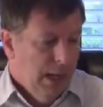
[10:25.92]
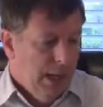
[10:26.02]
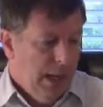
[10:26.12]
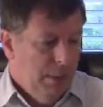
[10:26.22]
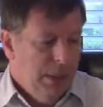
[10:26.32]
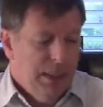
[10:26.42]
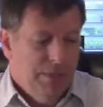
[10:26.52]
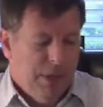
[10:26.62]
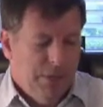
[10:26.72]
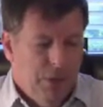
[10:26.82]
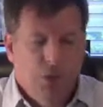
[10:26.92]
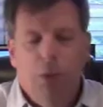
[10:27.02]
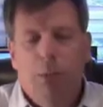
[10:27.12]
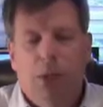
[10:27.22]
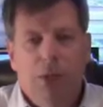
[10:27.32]
I believe that if you're
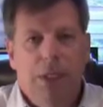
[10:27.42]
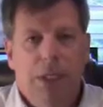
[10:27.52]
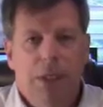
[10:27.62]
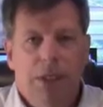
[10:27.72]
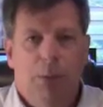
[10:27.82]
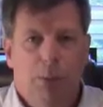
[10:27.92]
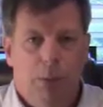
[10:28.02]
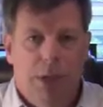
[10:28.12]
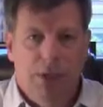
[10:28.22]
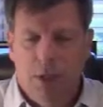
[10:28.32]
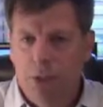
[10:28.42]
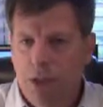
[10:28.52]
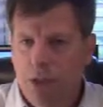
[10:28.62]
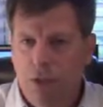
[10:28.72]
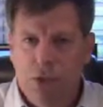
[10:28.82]
too busy to implement some of
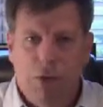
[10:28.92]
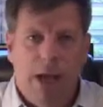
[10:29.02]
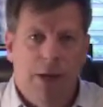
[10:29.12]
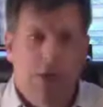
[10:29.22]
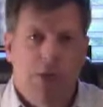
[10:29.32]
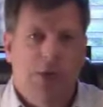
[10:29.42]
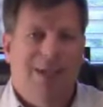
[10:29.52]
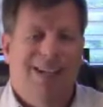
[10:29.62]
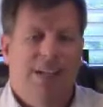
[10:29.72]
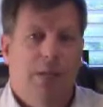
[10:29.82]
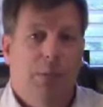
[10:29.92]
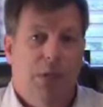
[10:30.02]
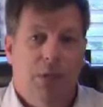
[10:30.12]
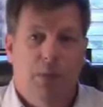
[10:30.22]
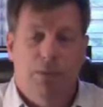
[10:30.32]
these new strategies, then get
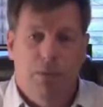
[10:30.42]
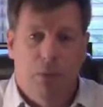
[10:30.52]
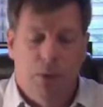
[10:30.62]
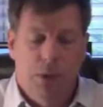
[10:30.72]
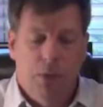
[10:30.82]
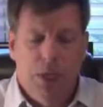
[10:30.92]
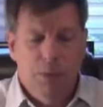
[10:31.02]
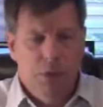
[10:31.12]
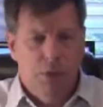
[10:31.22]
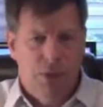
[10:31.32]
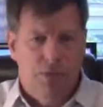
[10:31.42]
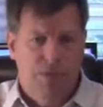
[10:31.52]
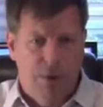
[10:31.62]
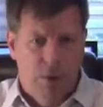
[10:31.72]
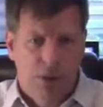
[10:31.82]
somebody to do it for you. Keep yourself
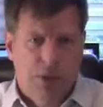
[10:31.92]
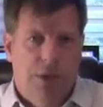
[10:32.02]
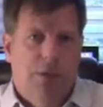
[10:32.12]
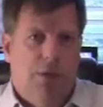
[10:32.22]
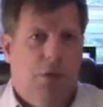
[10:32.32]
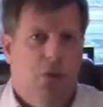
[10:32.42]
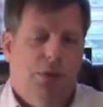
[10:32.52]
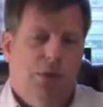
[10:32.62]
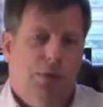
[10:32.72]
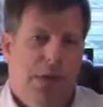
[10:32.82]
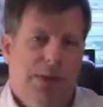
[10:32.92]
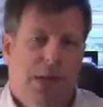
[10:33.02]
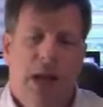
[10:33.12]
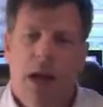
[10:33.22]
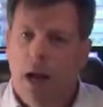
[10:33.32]
focused on your core strengths.
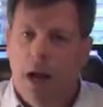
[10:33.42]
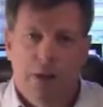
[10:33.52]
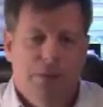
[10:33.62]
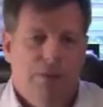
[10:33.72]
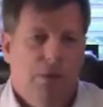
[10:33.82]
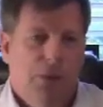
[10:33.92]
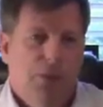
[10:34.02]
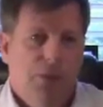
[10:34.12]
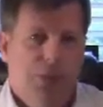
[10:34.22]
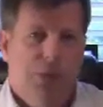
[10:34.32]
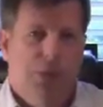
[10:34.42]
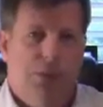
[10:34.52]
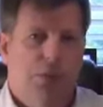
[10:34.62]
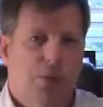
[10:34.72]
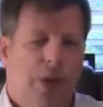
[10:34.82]
Hire some virtual
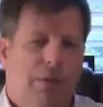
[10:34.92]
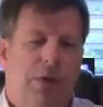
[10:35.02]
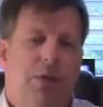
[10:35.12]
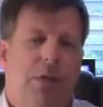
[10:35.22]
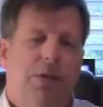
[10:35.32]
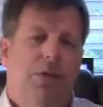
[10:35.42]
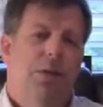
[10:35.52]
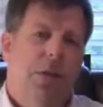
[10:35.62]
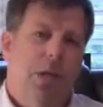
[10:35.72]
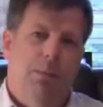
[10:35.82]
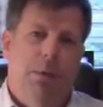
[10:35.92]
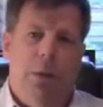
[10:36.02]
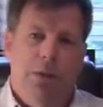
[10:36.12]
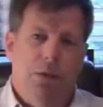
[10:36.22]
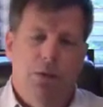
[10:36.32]
assistants. Do whatever you need to do to
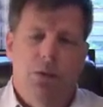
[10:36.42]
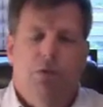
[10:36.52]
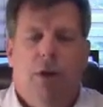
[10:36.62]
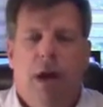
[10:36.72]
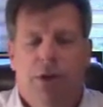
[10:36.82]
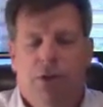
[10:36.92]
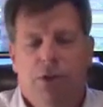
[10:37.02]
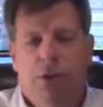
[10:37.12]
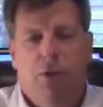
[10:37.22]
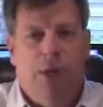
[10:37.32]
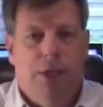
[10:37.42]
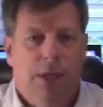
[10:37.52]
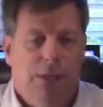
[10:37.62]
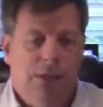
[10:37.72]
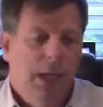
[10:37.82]
implement the new strategies, new ideas